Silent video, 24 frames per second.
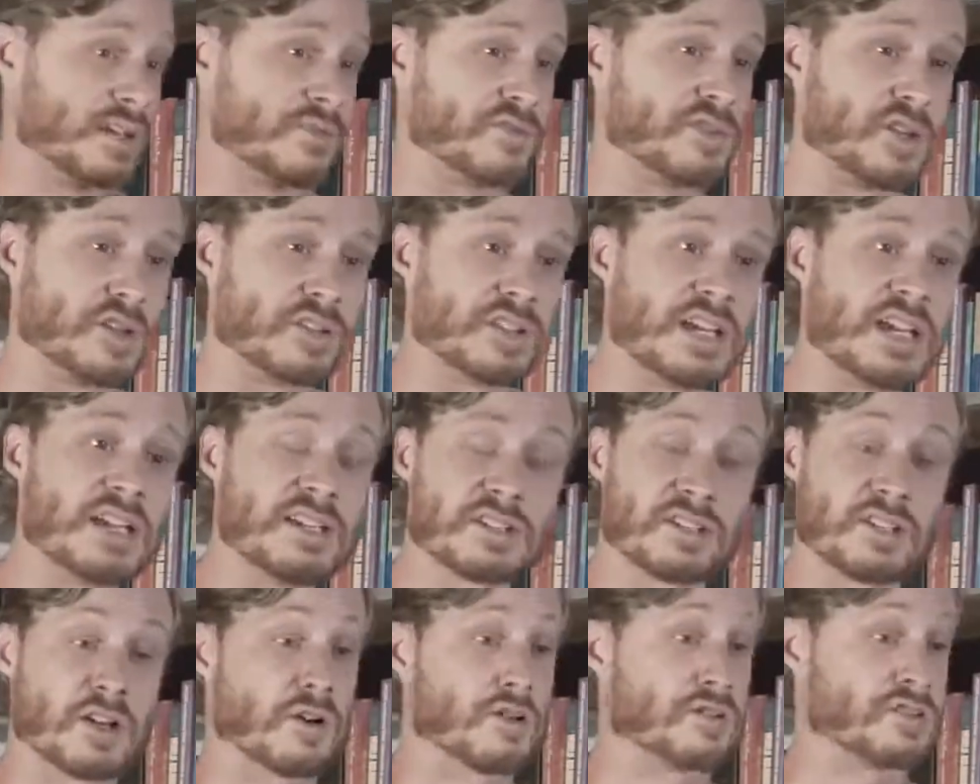If you're on the
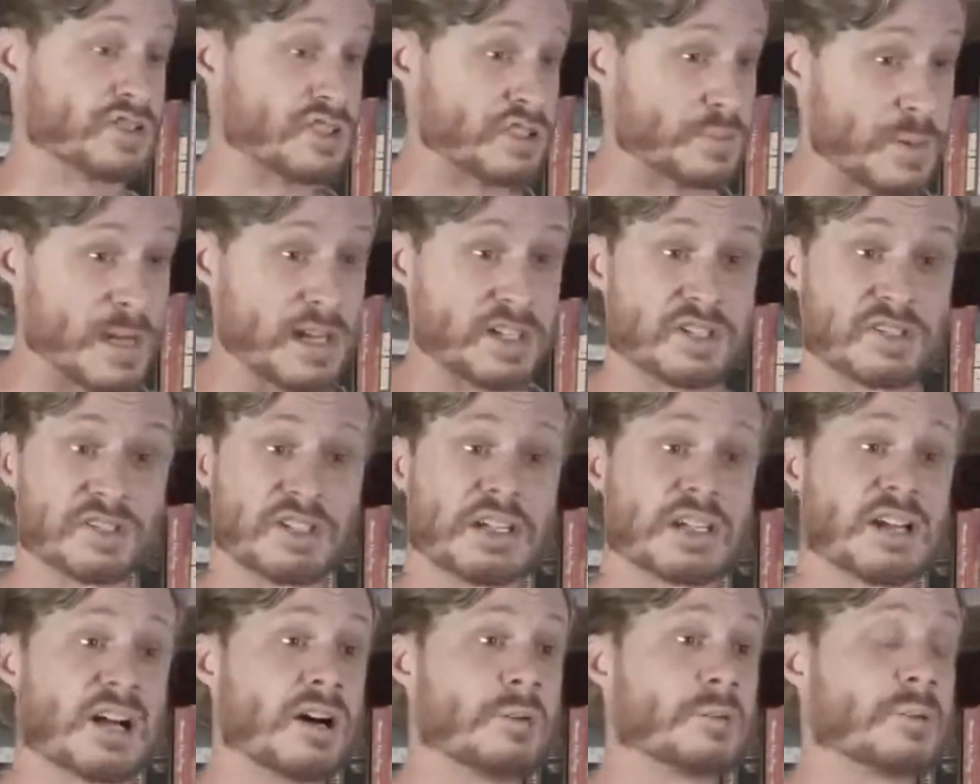East Coast especially,
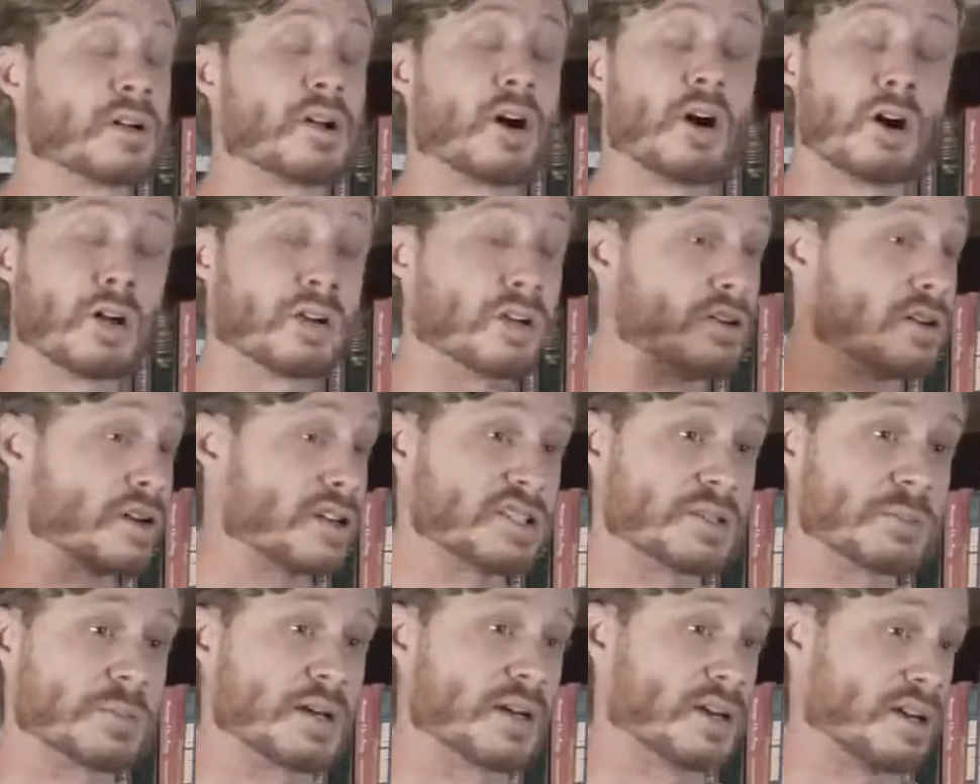come. But all
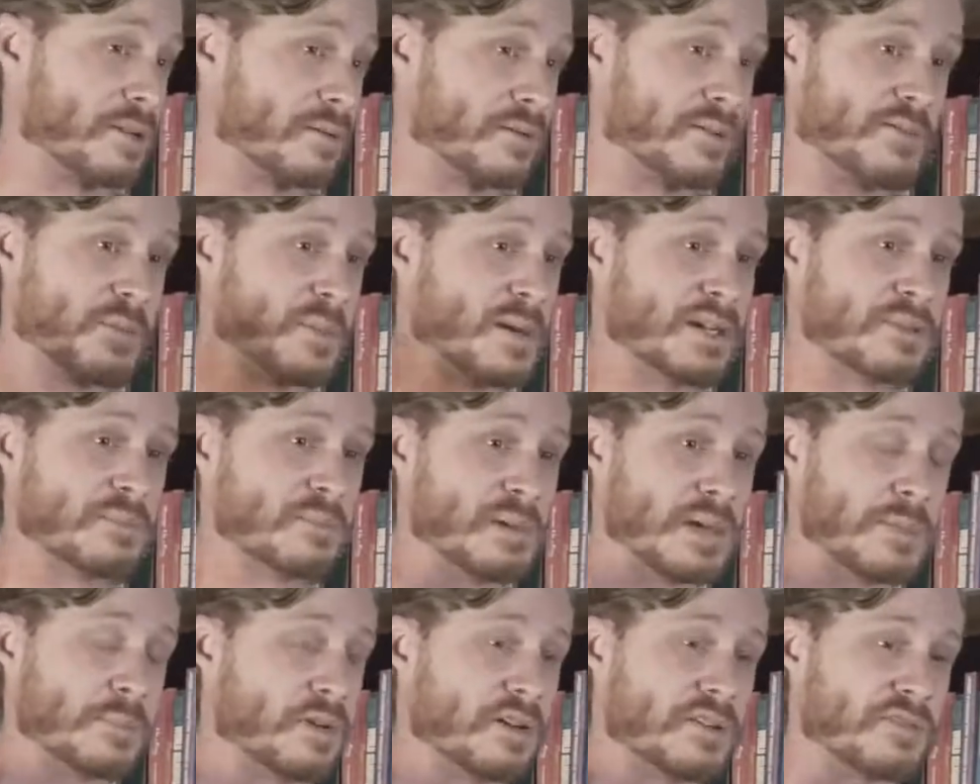across America,
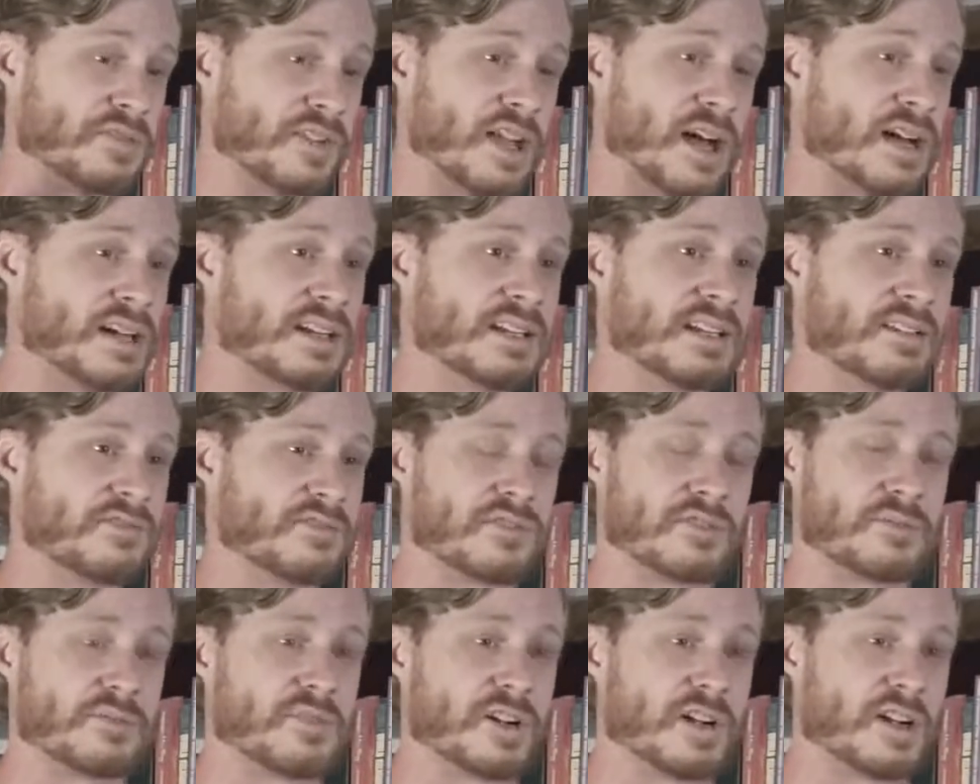people are flying in
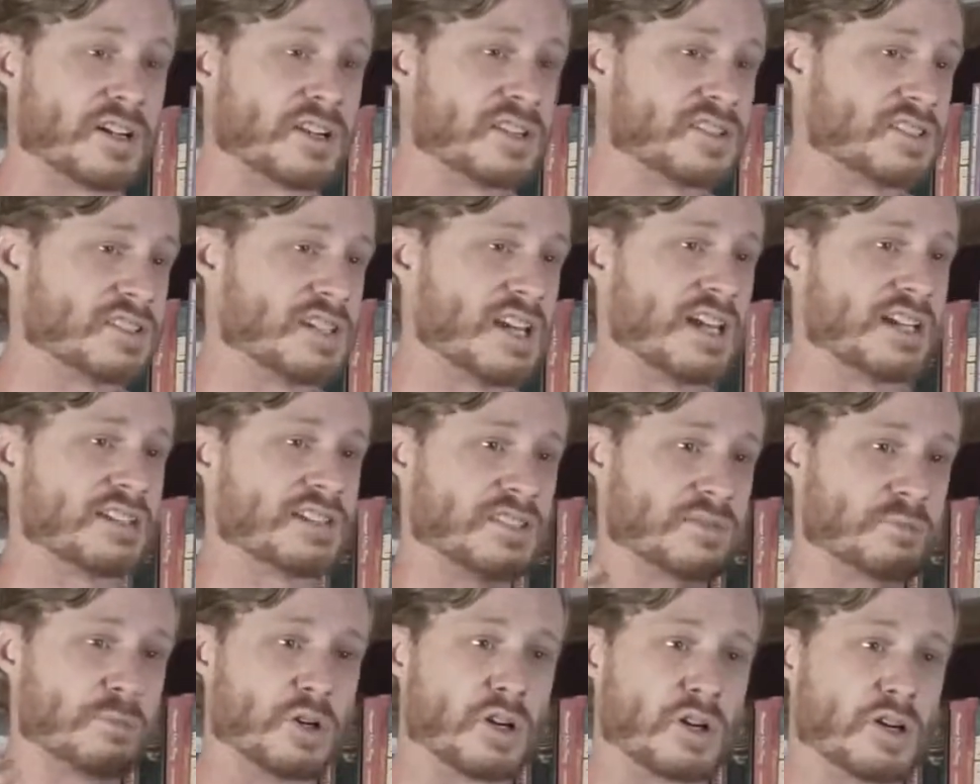from various
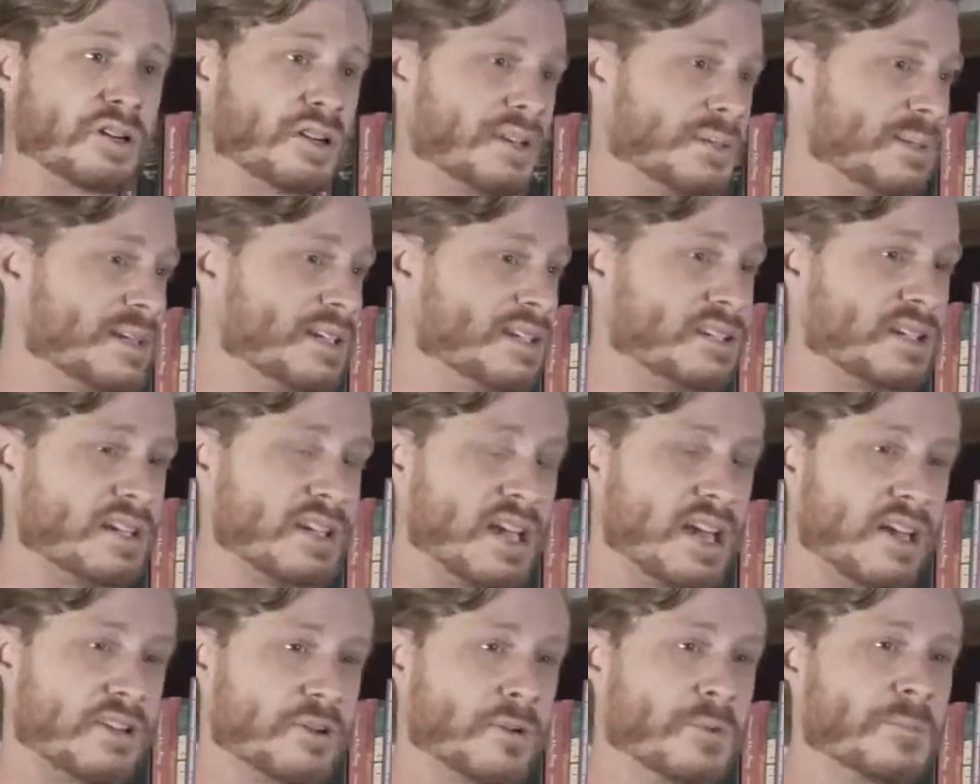states, and we're all going to be
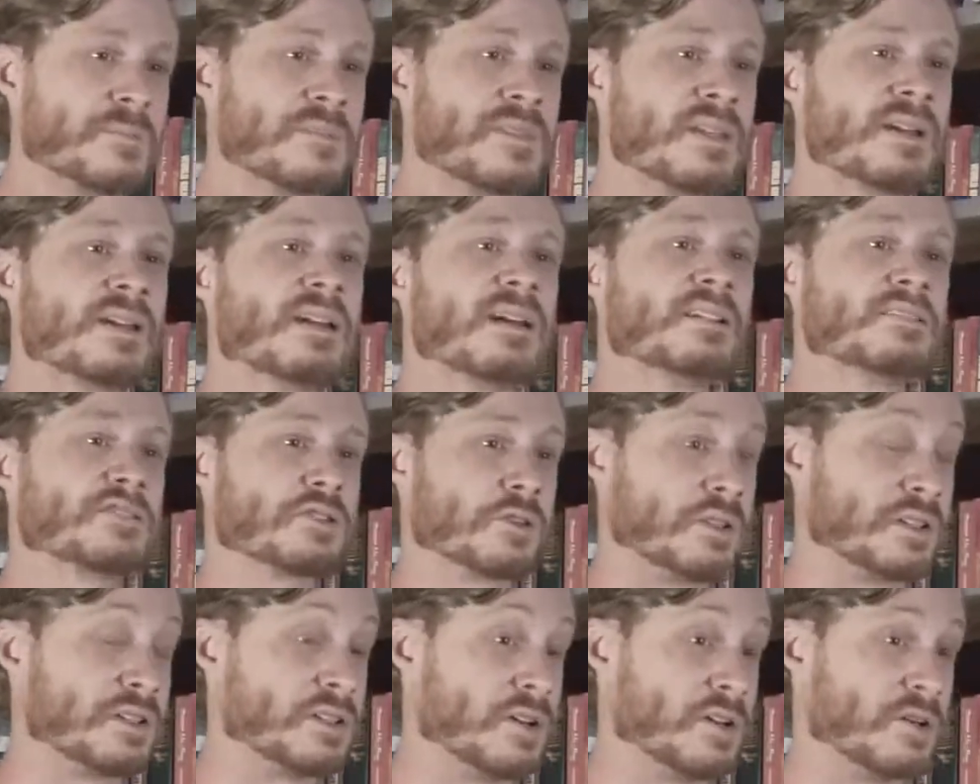together
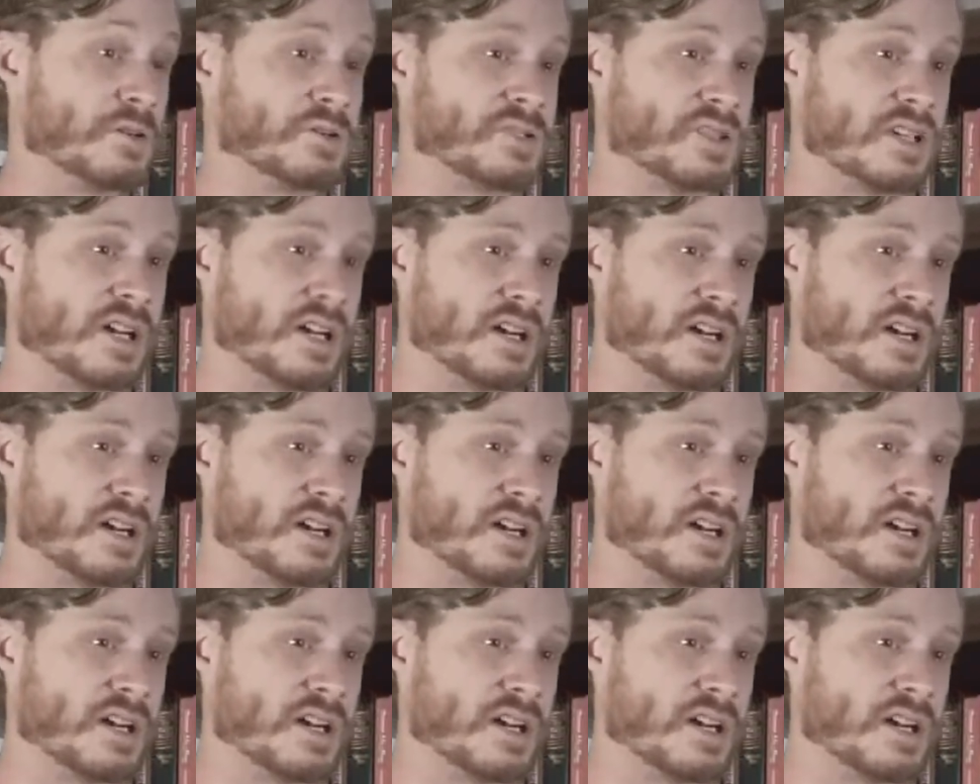during those